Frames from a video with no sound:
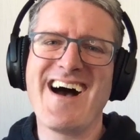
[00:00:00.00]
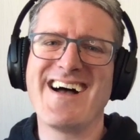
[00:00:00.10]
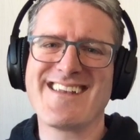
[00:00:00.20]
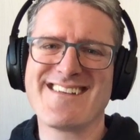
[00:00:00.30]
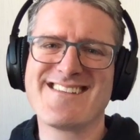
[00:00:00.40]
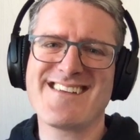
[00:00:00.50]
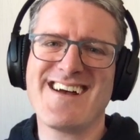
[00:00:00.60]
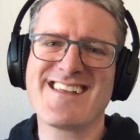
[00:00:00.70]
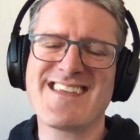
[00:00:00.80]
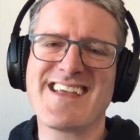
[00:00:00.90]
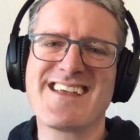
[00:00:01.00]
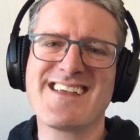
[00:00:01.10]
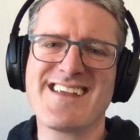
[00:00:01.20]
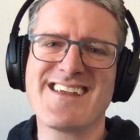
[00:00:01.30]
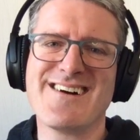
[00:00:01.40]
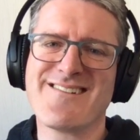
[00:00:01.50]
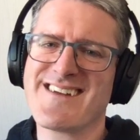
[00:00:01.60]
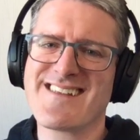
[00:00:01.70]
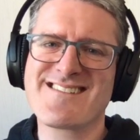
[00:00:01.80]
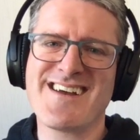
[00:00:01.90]
And I think
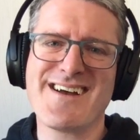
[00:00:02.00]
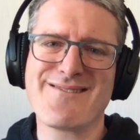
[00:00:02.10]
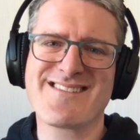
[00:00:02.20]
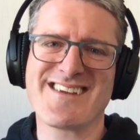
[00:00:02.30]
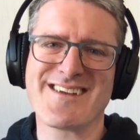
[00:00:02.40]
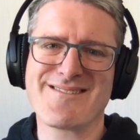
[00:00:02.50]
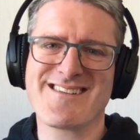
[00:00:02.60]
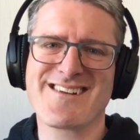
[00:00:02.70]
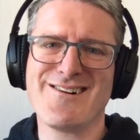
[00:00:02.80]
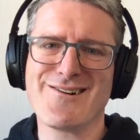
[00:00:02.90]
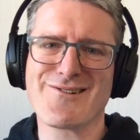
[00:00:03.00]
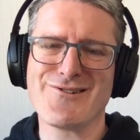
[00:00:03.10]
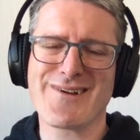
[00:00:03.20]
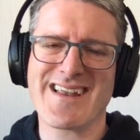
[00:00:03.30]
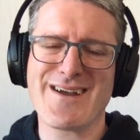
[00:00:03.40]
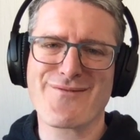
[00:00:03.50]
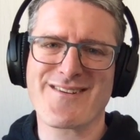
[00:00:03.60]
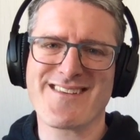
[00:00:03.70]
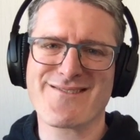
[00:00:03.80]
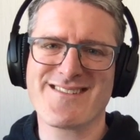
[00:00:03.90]
it's time to call Google out
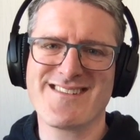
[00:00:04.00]
for this